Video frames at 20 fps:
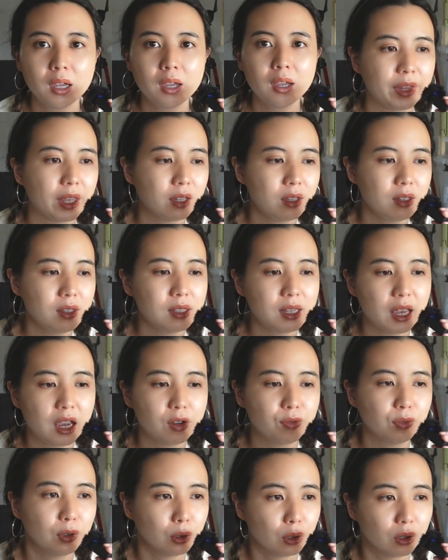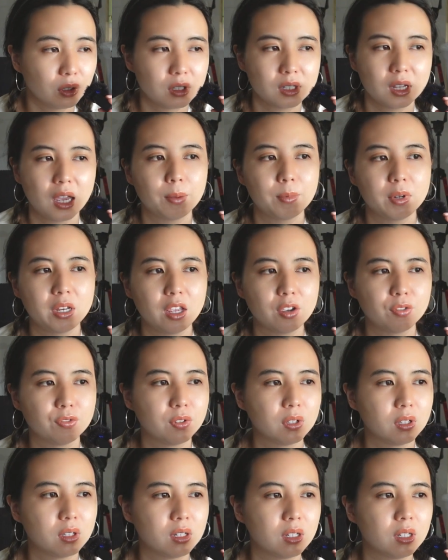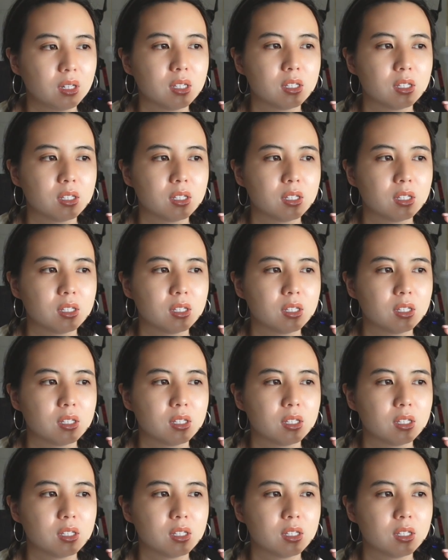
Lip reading: That can save a lot of time and effort,